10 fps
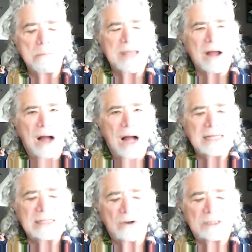
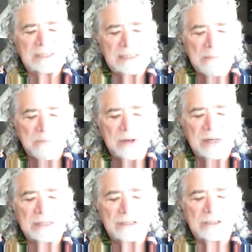behind our
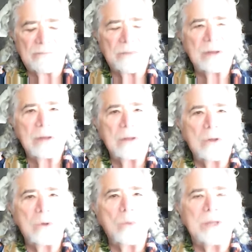separateness,
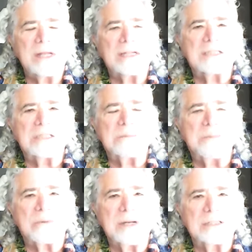we
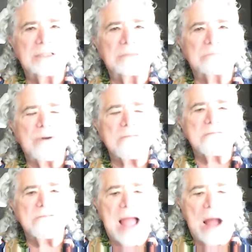experience
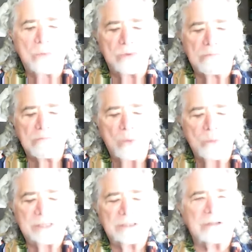profound
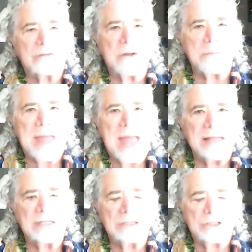moments of
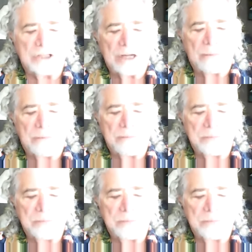companionship.